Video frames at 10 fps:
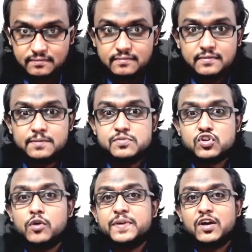
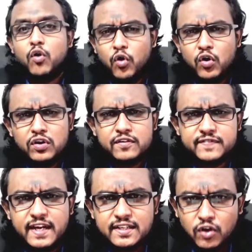absorbing all of
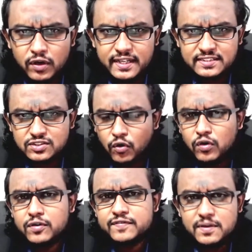that knowledge, all
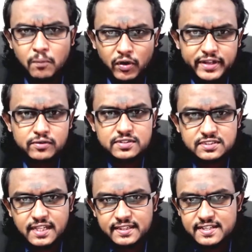of the modules
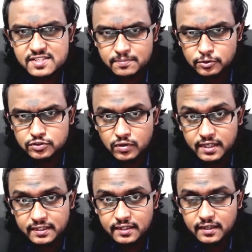that they're supposed to
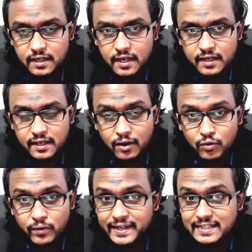learn.
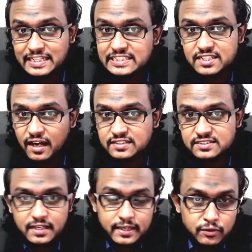Now, in contrast,
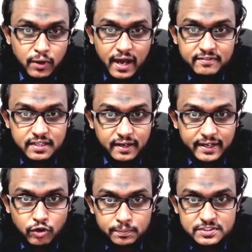you have a great
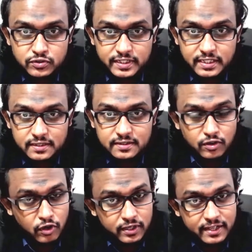opportunity. You're
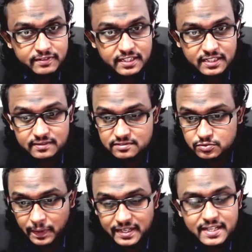not even
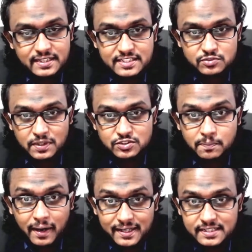spending this much
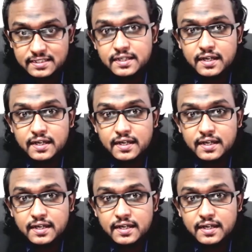money